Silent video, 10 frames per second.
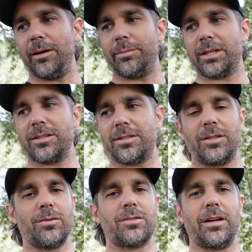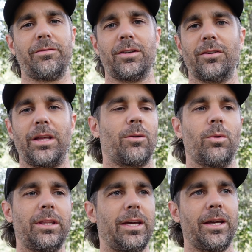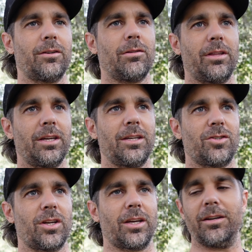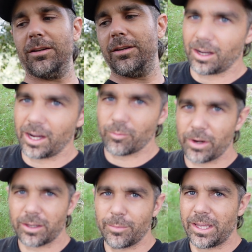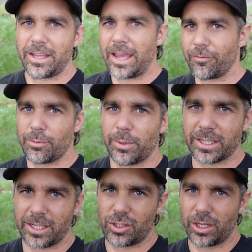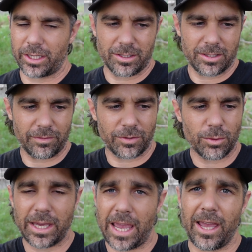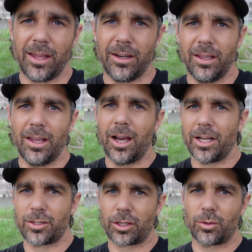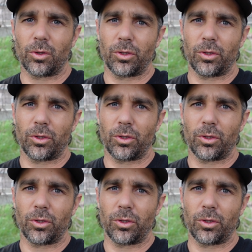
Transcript: because they do stuff that you're like, what the heck are you thinking, chicken? I recommend everybody get chickens if you can. I talk to a